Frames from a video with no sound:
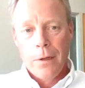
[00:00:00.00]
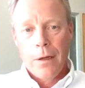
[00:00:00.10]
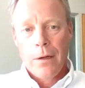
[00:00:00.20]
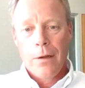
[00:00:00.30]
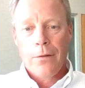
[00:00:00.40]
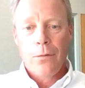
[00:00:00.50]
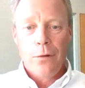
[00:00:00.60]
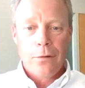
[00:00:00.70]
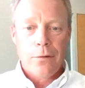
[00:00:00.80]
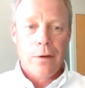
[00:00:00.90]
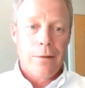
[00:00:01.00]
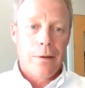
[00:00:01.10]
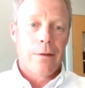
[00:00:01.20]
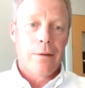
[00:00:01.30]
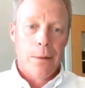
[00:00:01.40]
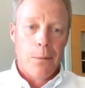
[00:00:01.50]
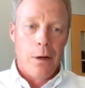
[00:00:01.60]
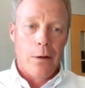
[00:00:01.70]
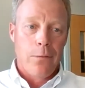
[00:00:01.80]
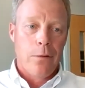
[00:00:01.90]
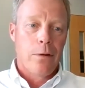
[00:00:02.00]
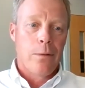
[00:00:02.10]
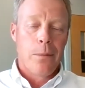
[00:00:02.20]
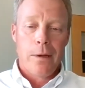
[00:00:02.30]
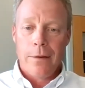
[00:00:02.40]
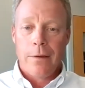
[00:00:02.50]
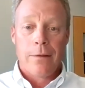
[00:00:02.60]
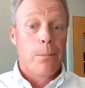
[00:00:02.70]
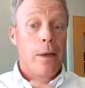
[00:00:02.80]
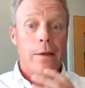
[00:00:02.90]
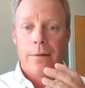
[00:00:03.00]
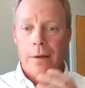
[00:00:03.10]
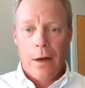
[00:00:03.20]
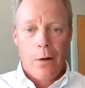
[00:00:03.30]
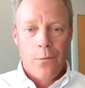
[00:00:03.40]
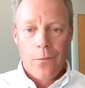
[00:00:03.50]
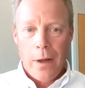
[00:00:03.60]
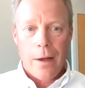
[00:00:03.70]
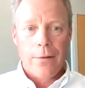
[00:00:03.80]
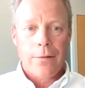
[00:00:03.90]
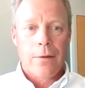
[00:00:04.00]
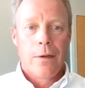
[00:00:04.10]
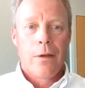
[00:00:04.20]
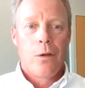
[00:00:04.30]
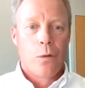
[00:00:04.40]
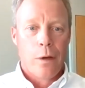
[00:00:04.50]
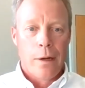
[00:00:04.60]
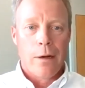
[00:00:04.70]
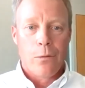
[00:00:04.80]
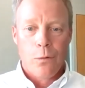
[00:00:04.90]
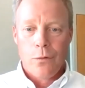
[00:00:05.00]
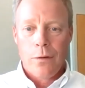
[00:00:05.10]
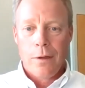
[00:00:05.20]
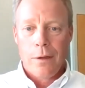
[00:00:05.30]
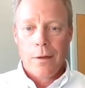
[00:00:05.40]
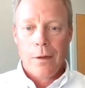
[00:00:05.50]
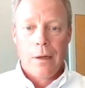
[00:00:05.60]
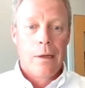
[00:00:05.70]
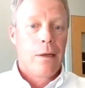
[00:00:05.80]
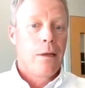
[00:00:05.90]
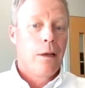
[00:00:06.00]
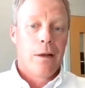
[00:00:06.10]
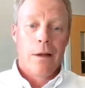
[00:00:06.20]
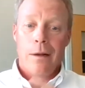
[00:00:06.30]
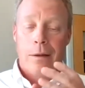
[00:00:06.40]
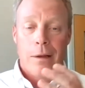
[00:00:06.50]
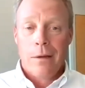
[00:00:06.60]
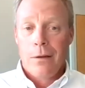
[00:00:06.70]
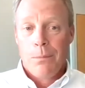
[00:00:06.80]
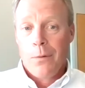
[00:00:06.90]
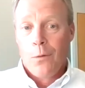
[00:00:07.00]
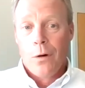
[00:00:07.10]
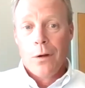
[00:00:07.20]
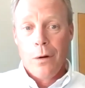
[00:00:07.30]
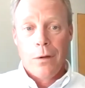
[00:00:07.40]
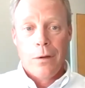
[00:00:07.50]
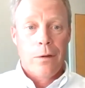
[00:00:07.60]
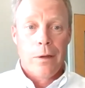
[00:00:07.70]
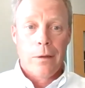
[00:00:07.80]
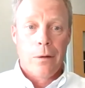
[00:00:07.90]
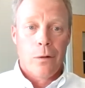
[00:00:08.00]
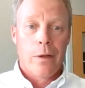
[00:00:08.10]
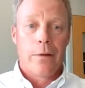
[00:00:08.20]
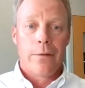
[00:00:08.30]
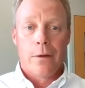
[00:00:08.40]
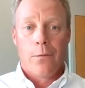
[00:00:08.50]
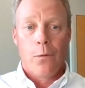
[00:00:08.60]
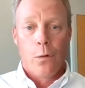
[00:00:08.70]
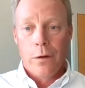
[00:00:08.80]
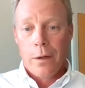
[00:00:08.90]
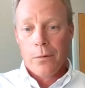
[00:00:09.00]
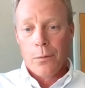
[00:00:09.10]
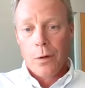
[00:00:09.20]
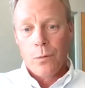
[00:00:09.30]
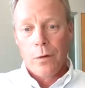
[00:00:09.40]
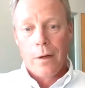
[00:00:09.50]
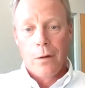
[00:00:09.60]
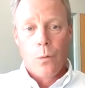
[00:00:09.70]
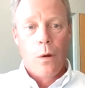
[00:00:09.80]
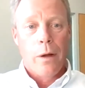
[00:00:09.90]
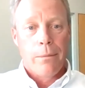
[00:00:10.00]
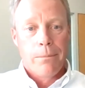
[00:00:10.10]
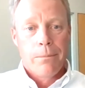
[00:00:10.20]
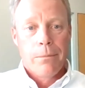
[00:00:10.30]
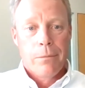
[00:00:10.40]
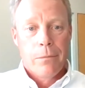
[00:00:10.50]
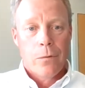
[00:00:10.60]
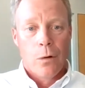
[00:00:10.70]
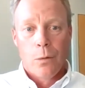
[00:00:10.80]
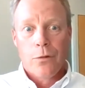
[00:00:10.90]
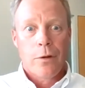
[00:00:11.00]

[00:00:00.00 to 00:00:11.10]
And as soon as you start taking time off, it's amazing how fast you get out of the routine. And then before you know it, you're like, okay, instead of 4 times a month, we're down to 1. Or we're